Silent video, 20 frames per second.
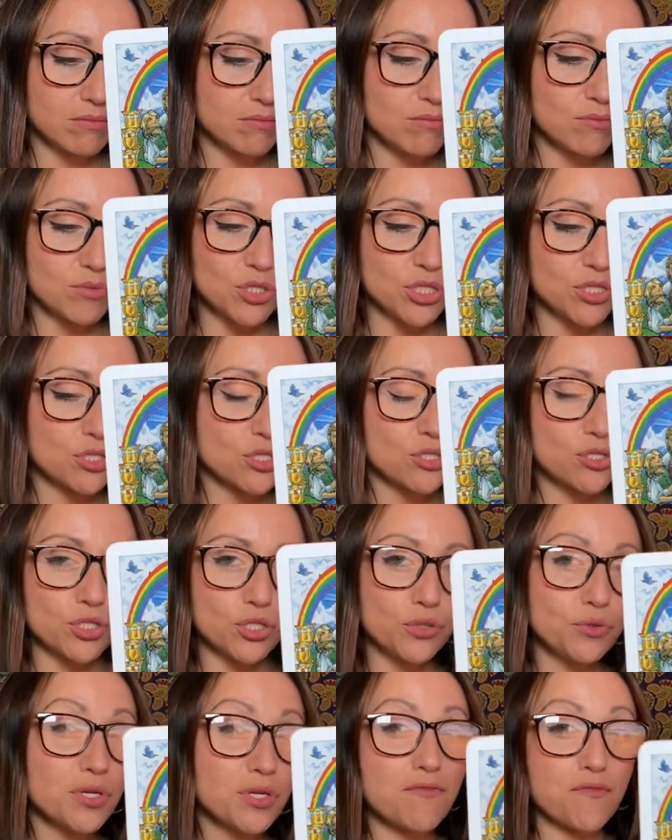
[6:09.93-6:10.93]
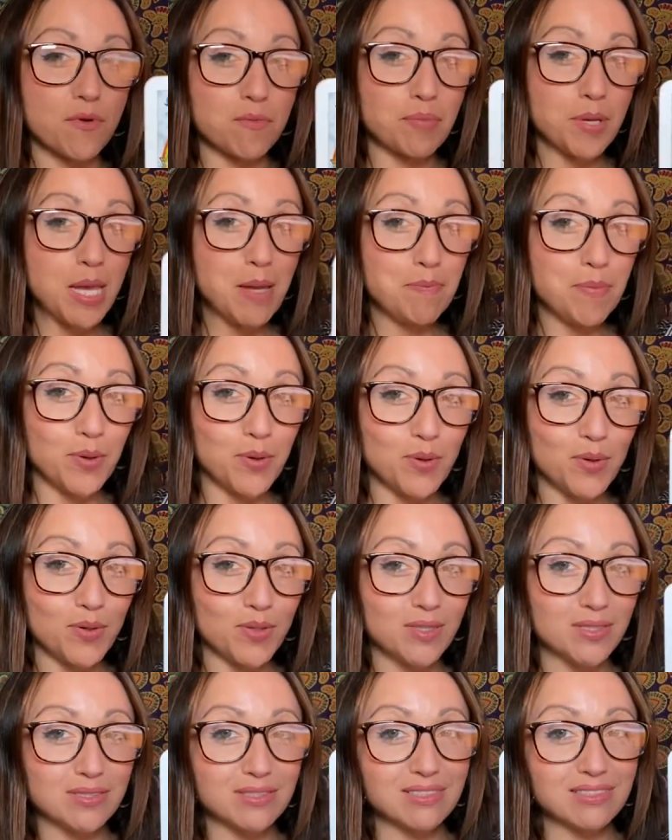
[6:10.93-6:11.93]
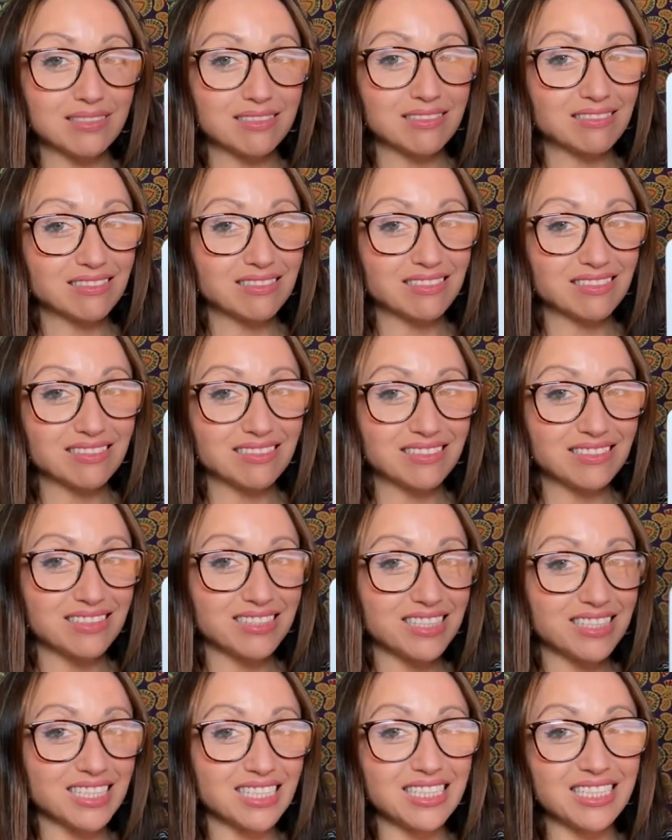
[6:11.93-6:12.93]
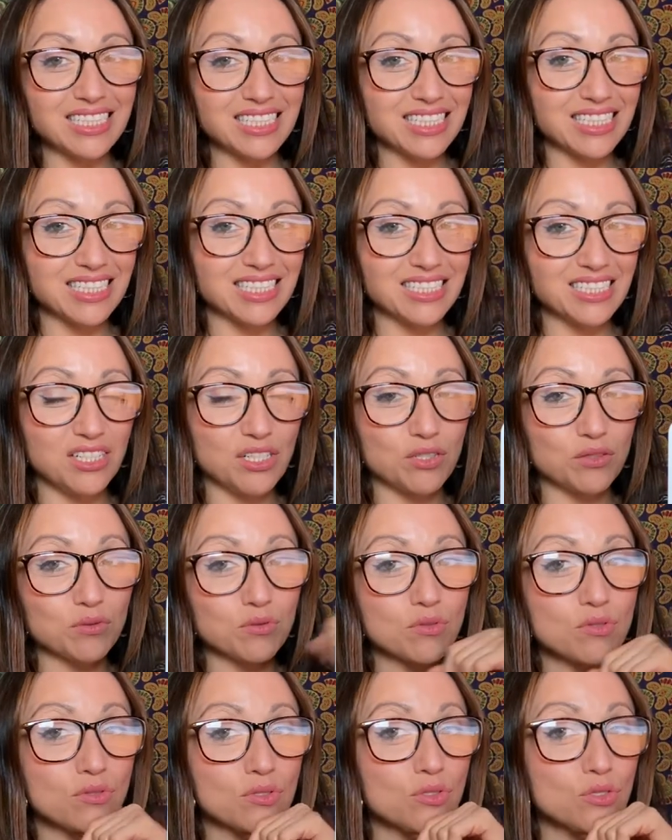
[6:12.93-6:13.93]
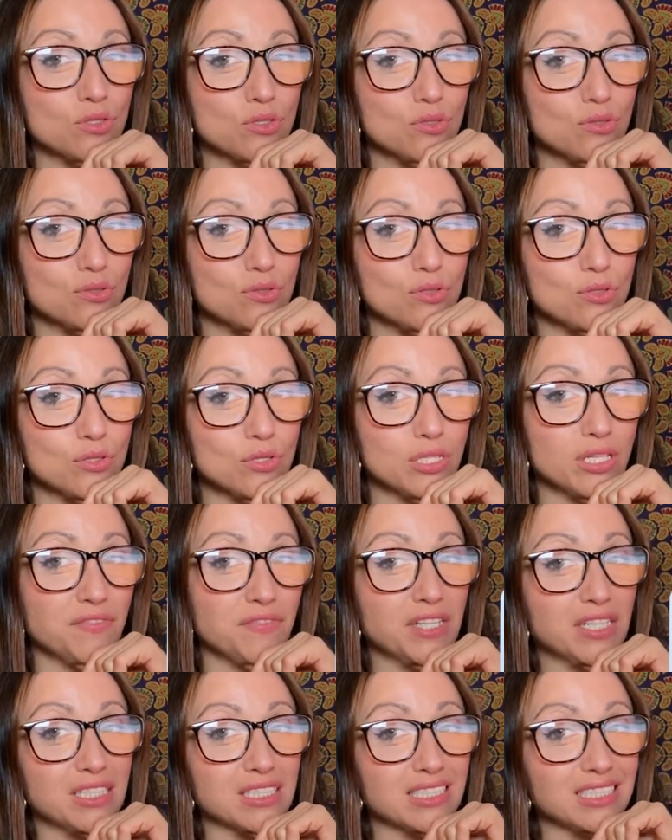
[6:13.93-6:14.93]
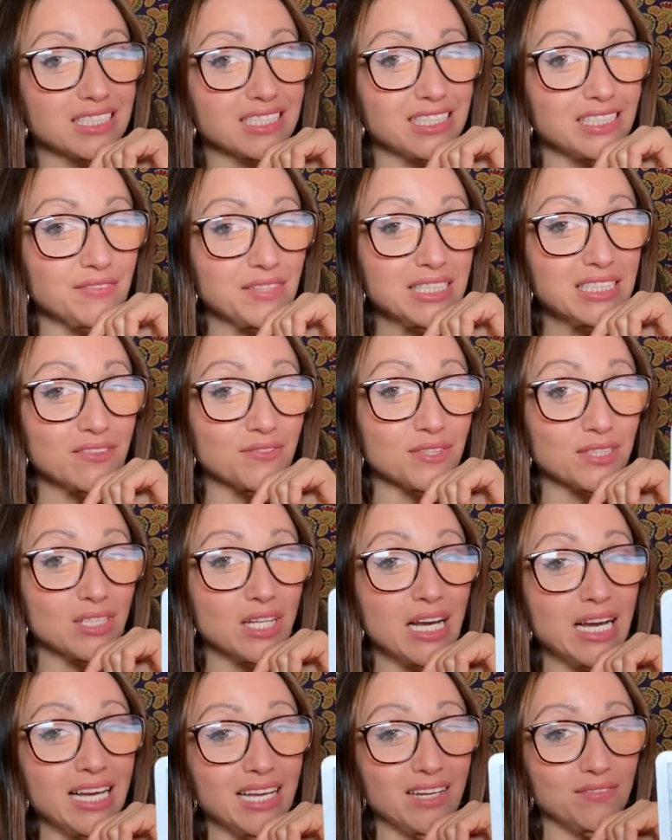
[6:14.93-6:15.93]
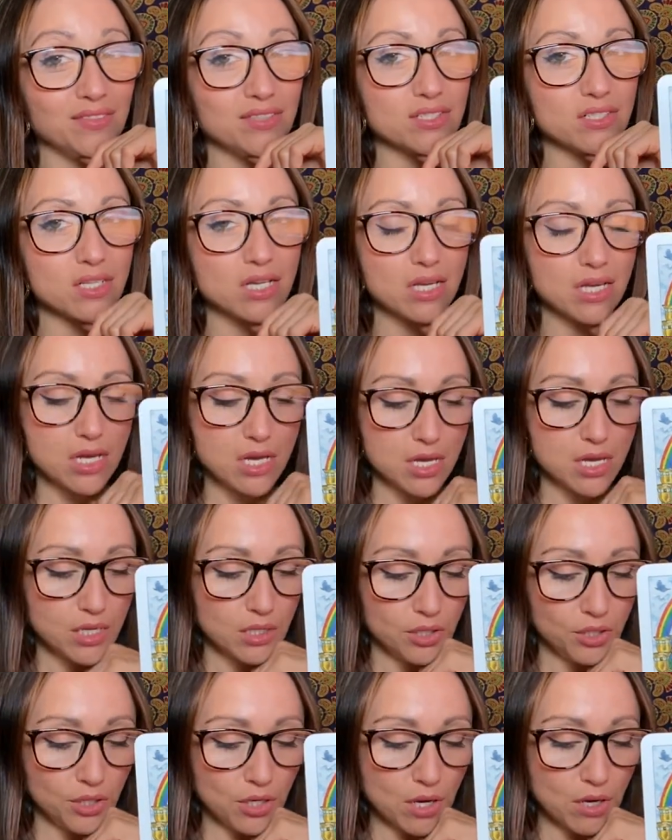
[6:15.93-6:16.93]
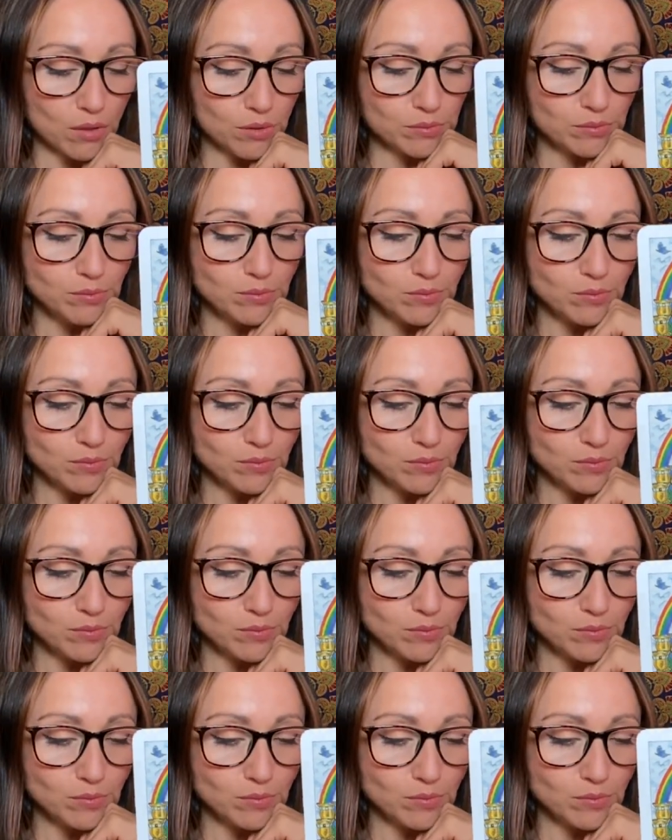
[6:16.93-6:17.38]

just two different people, you know, living different lives, you know.